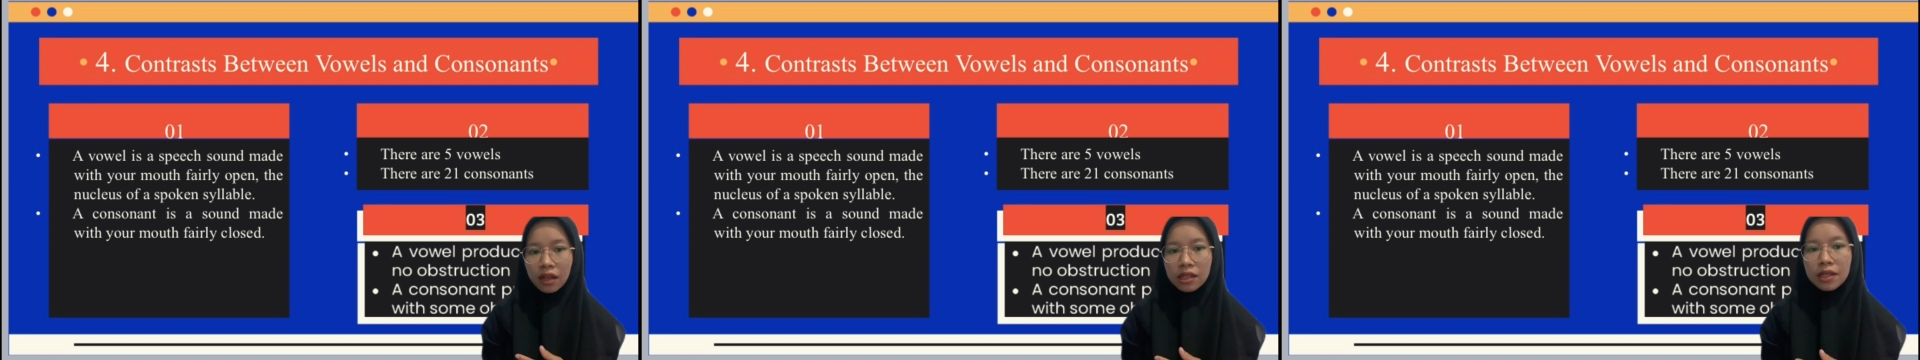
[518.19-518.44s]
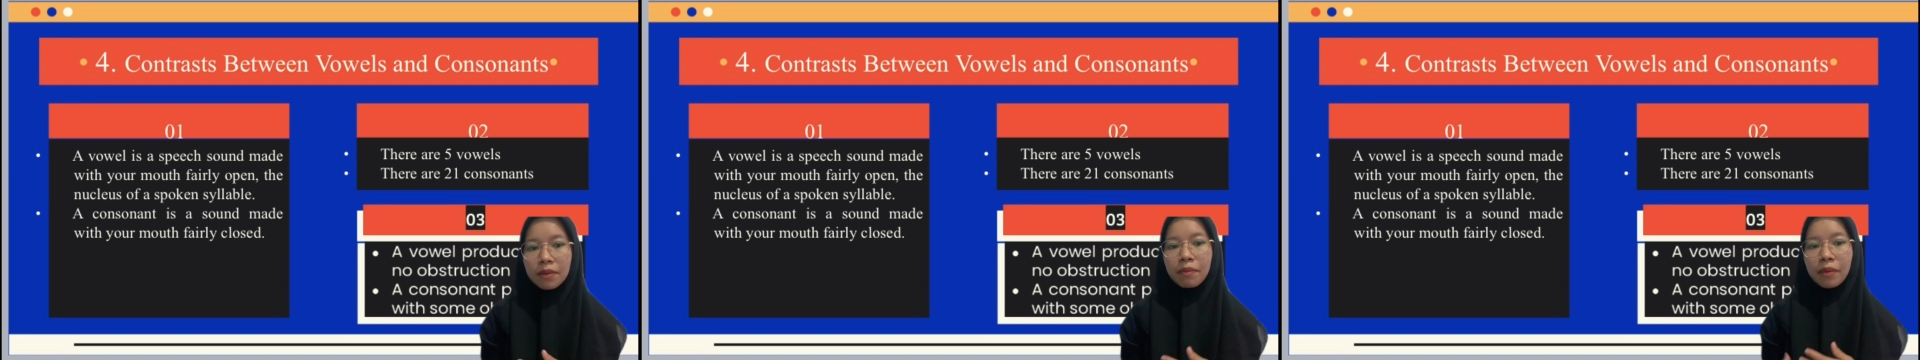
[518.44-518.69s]

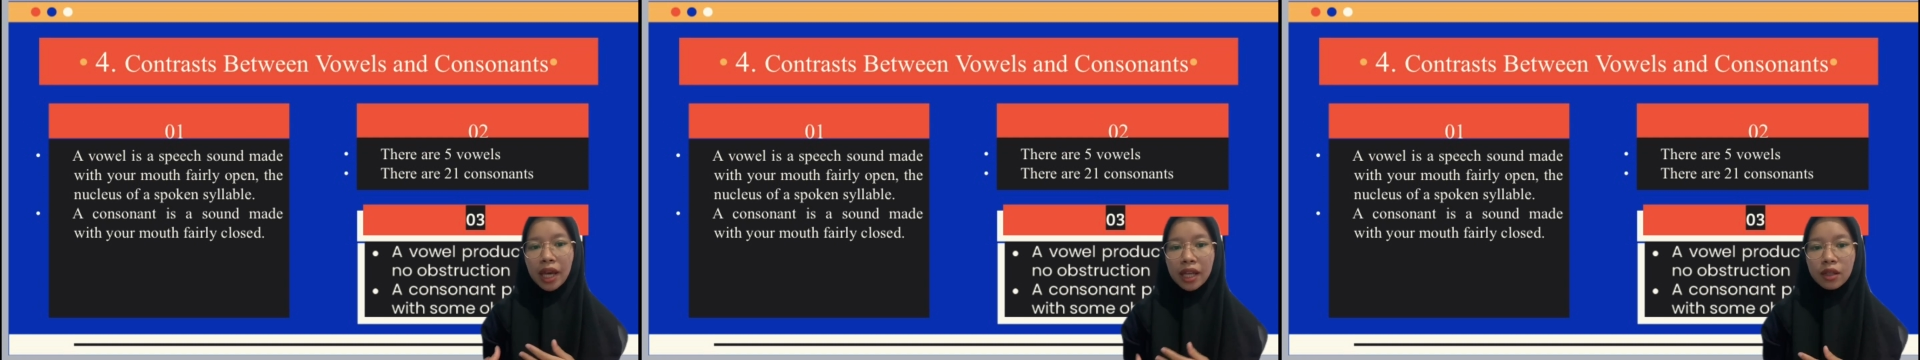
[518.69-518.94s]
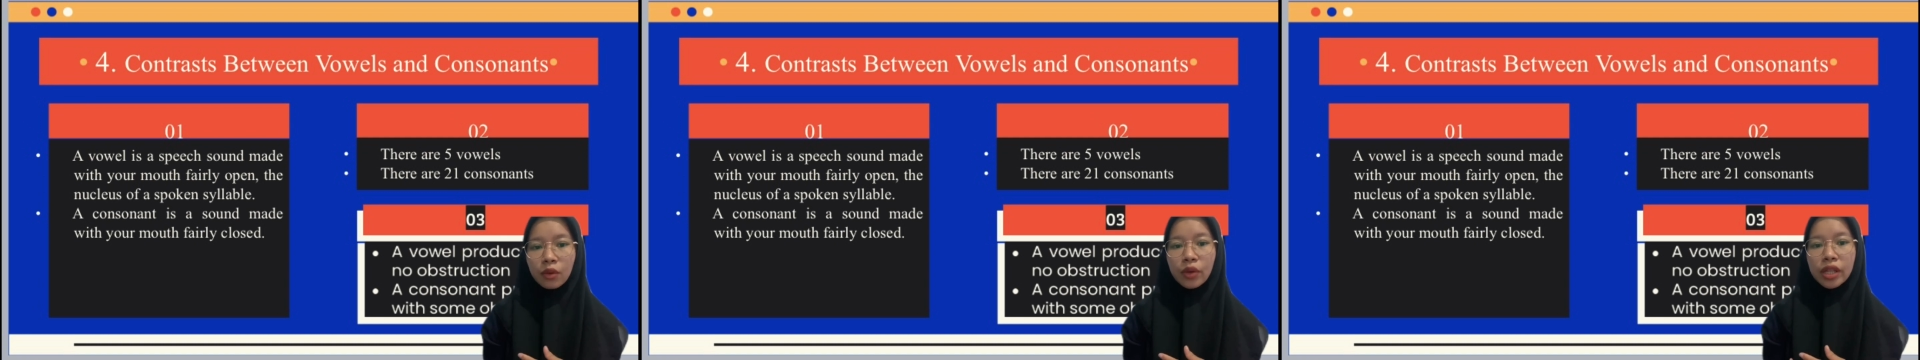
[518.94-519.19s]
made
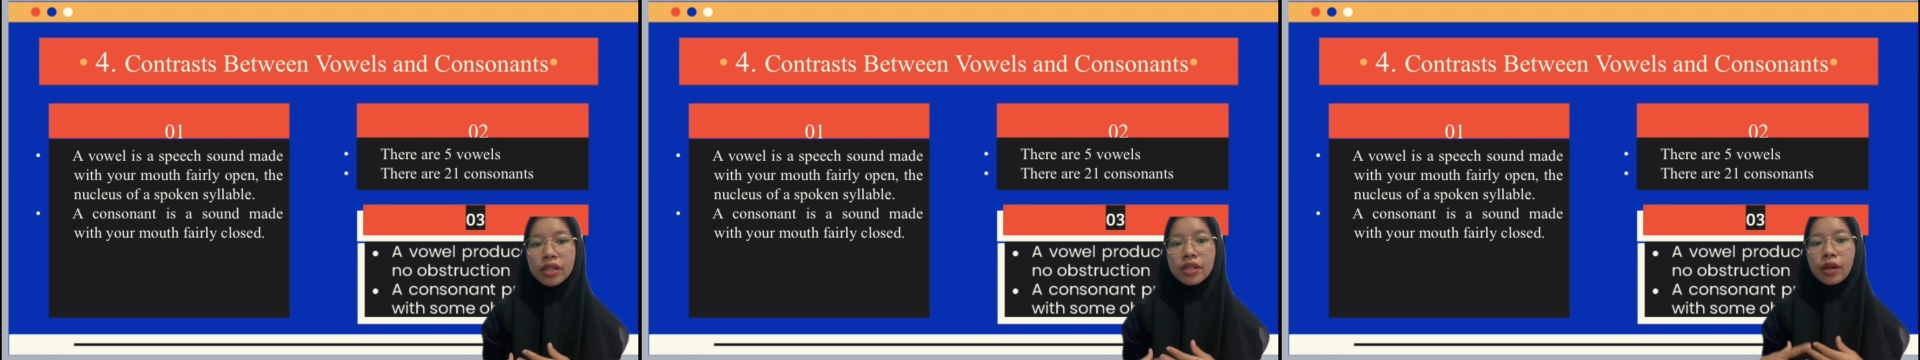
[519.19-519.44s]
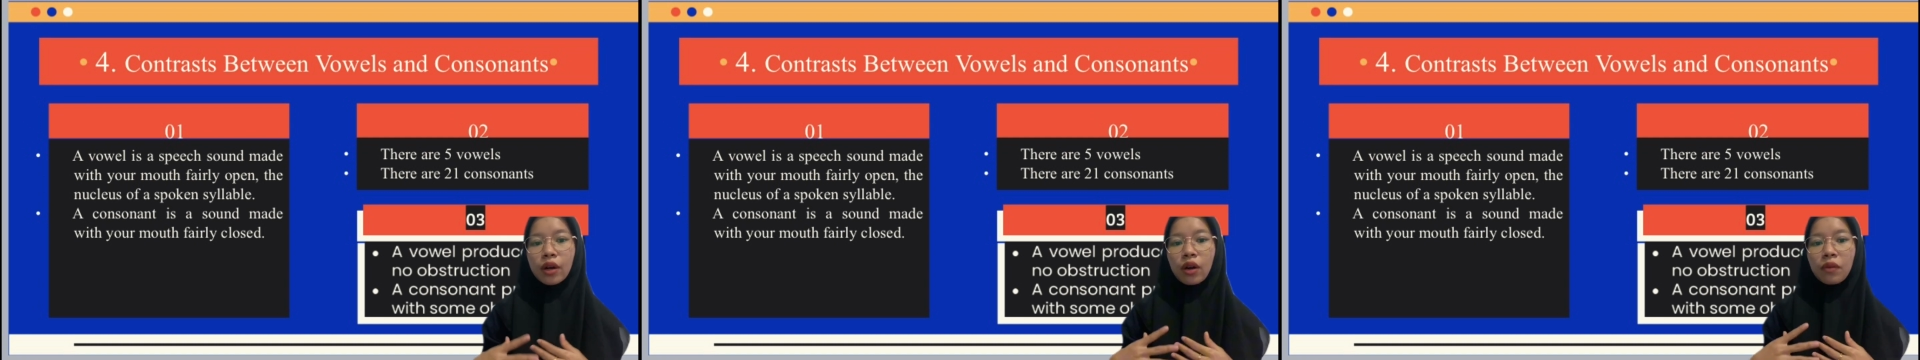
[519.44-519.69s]
with your
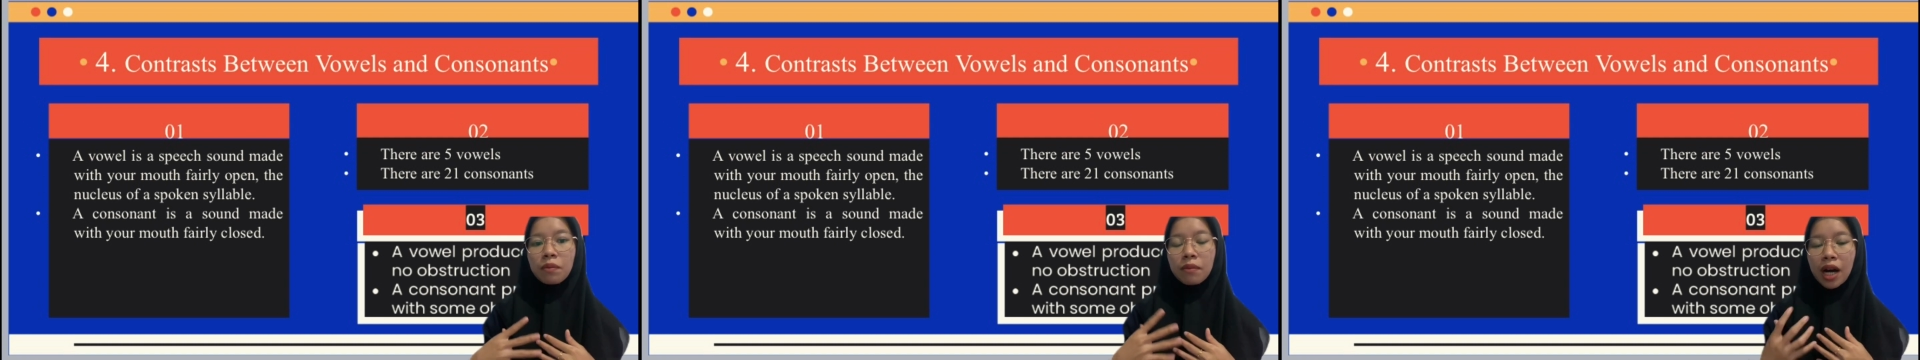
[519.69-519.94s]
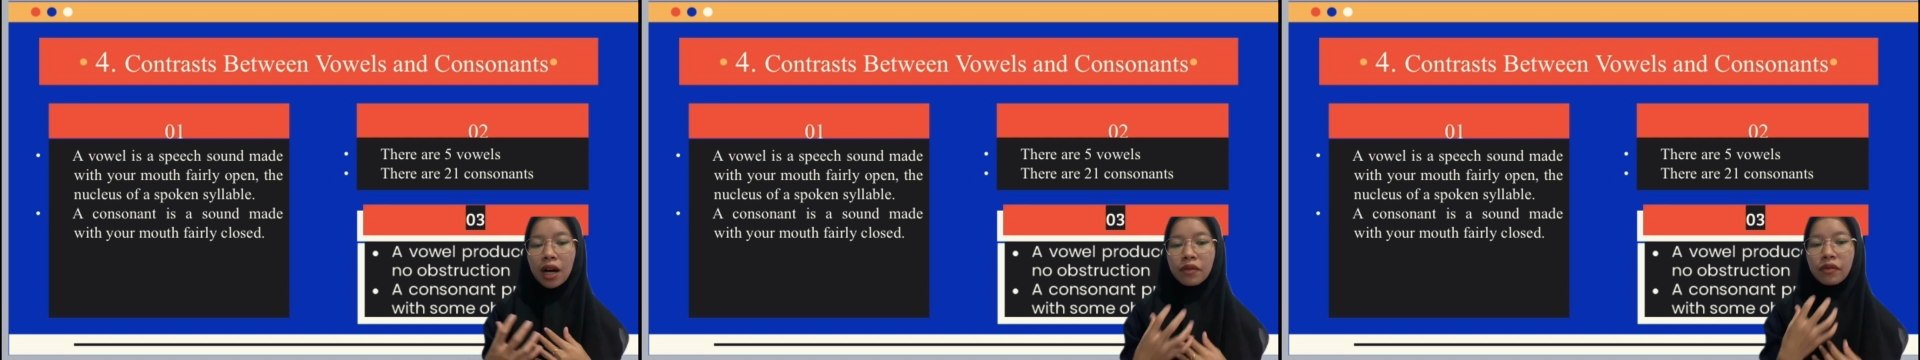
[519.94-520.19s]
mouth
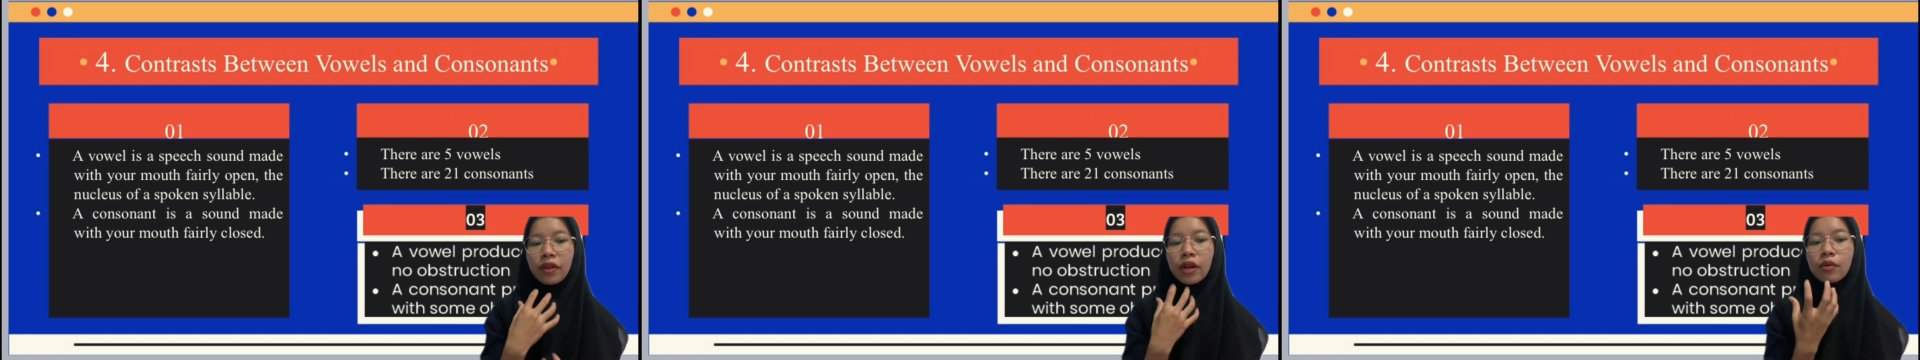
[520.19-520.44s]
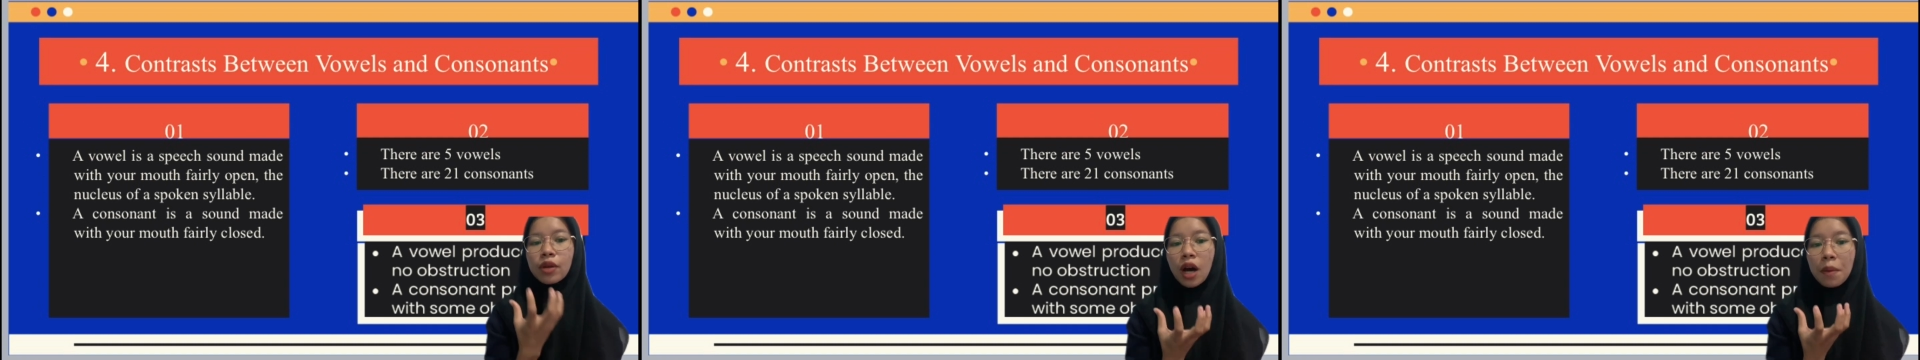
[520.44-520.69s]
very
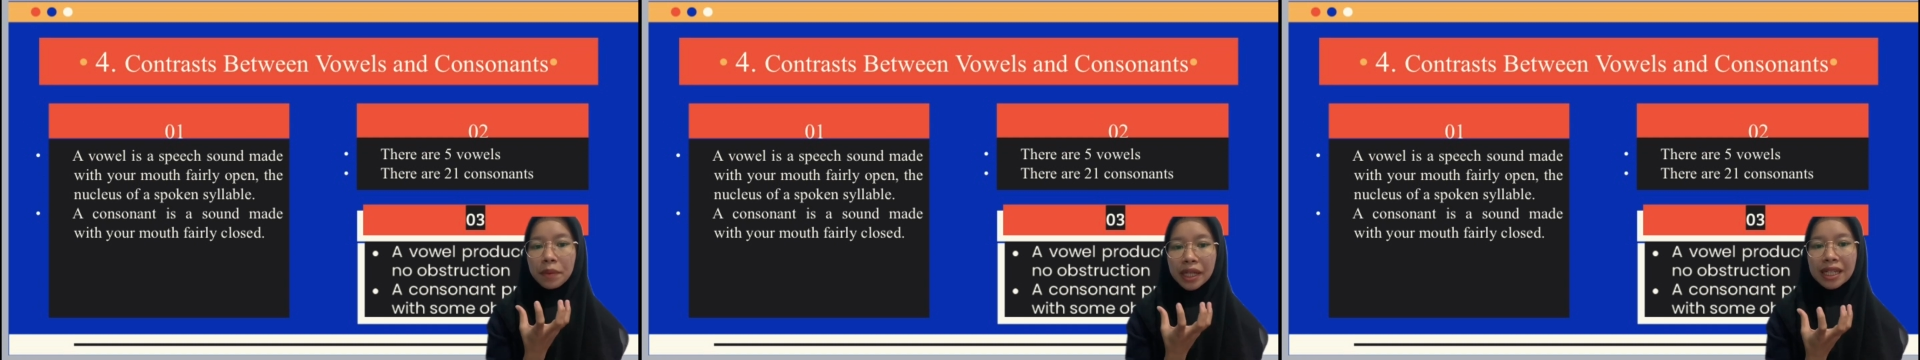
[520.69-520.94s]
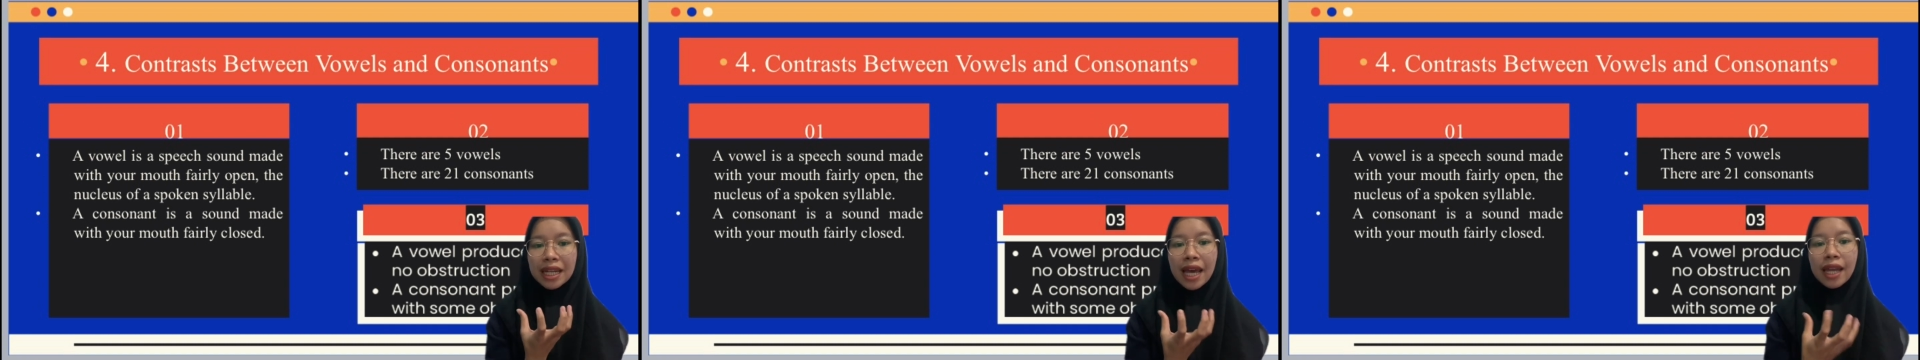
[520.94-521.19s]
open and